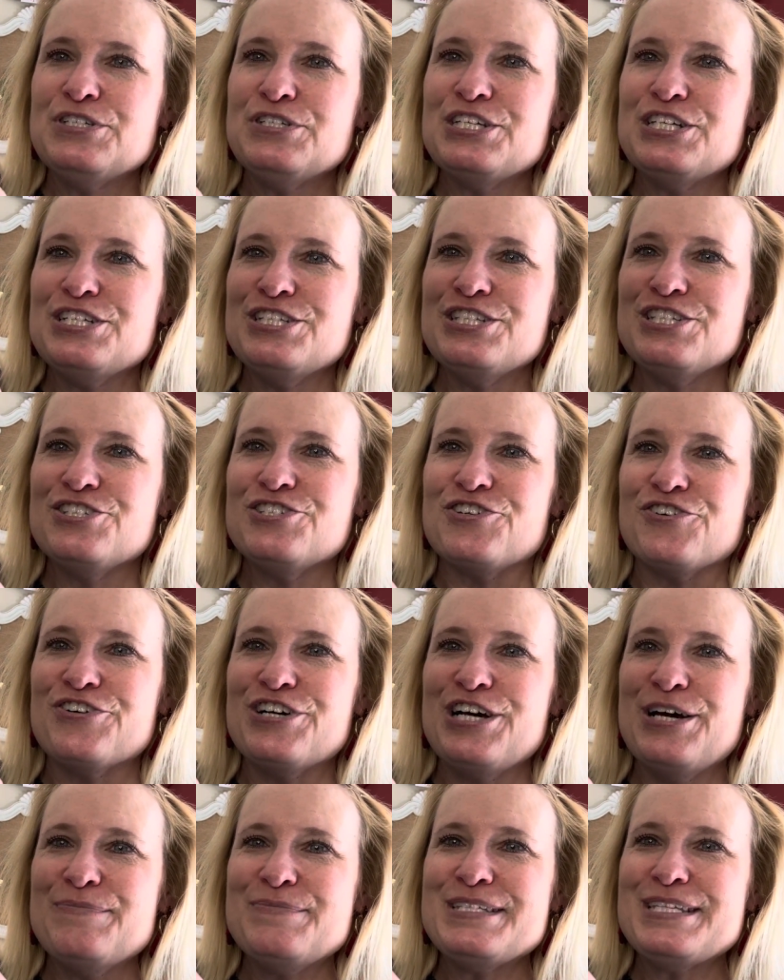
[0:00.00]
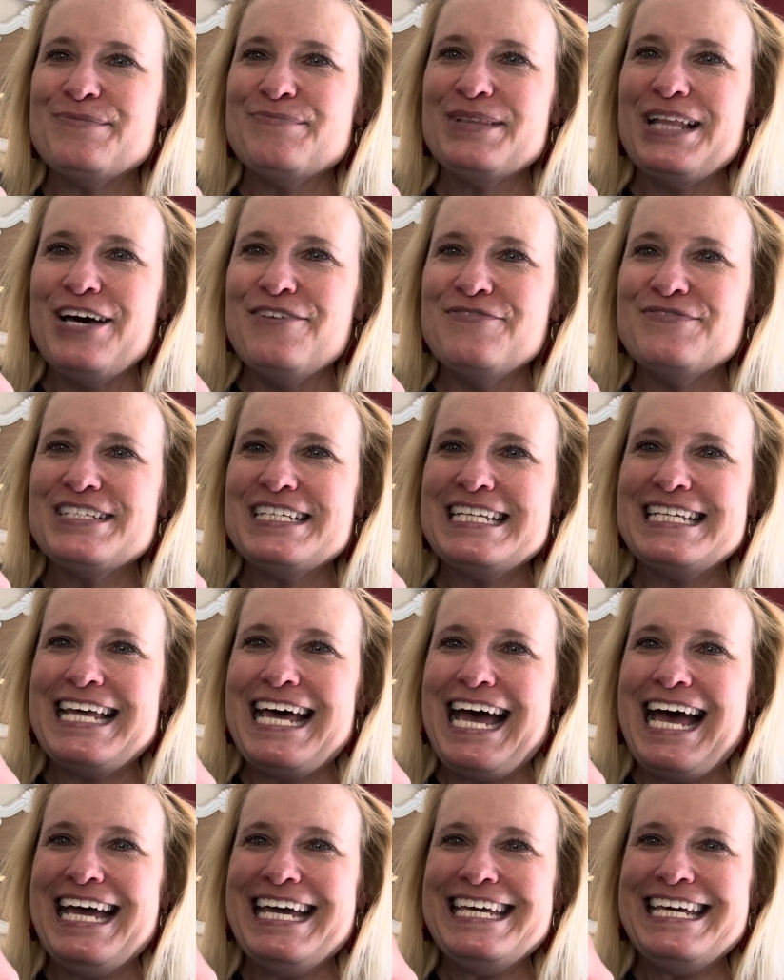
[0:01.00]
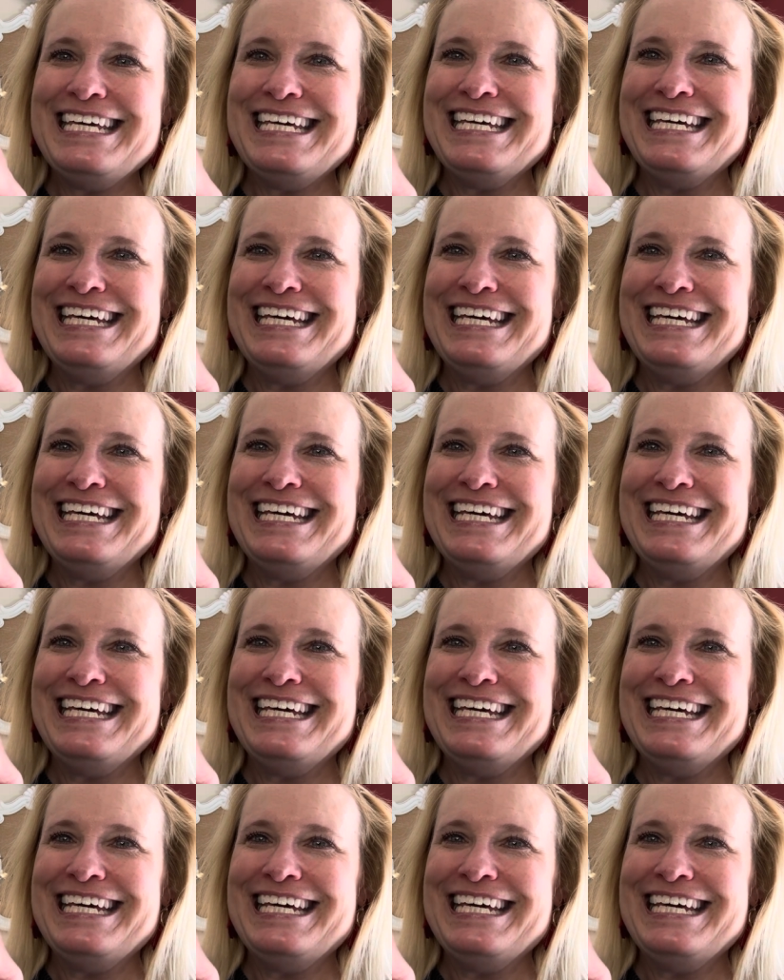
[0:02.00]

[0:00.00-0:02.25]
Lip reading: to stir up some love today.